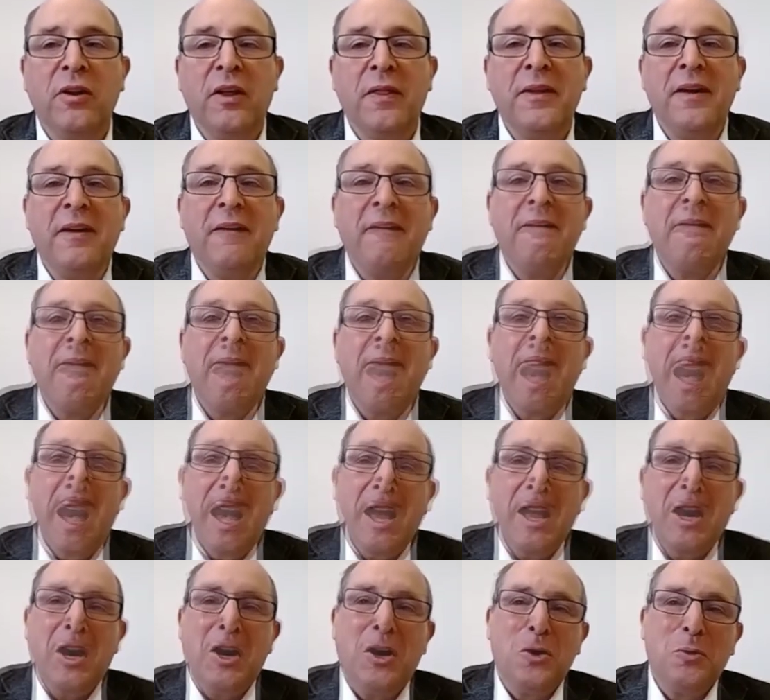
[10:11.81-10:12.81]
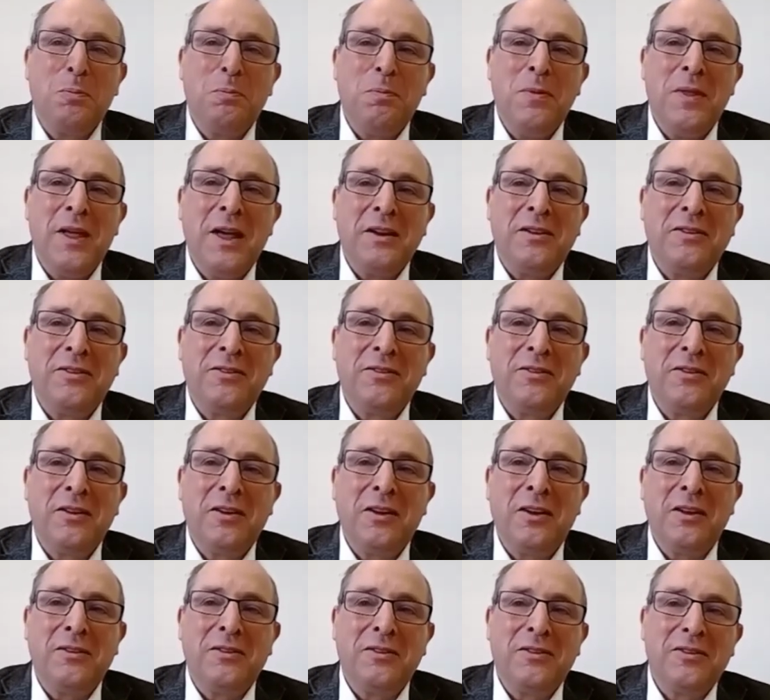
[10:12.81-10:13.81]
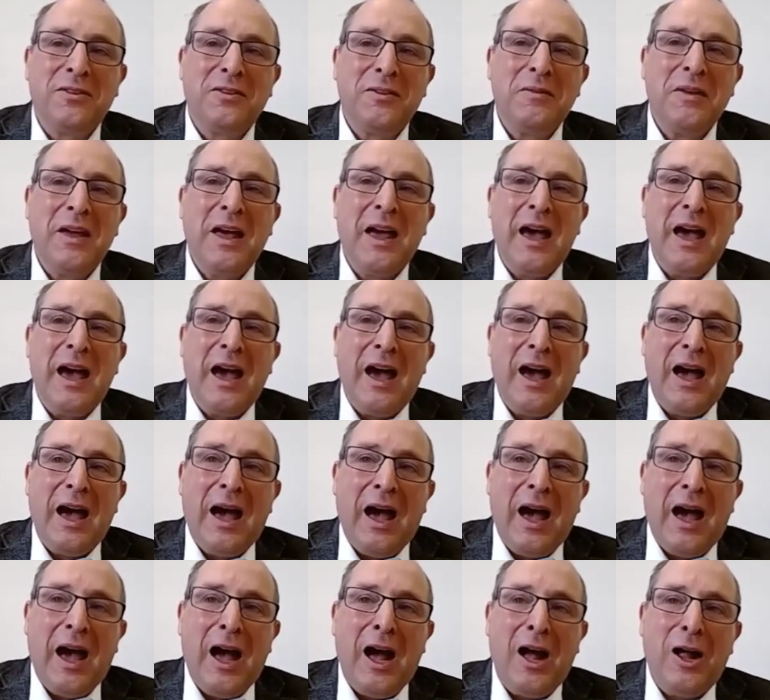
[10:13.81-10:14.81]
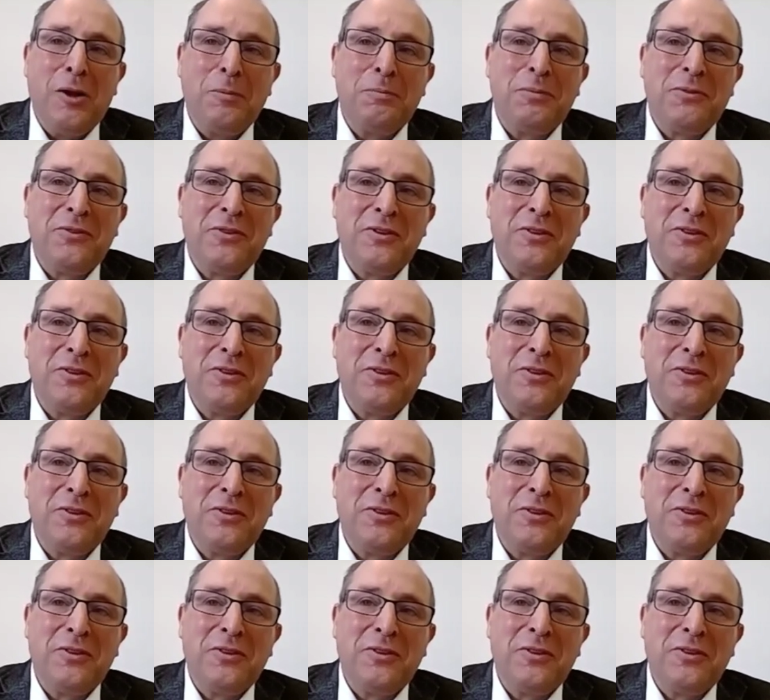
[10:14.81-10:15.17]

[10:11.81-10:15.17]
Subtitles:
And I hope that it helps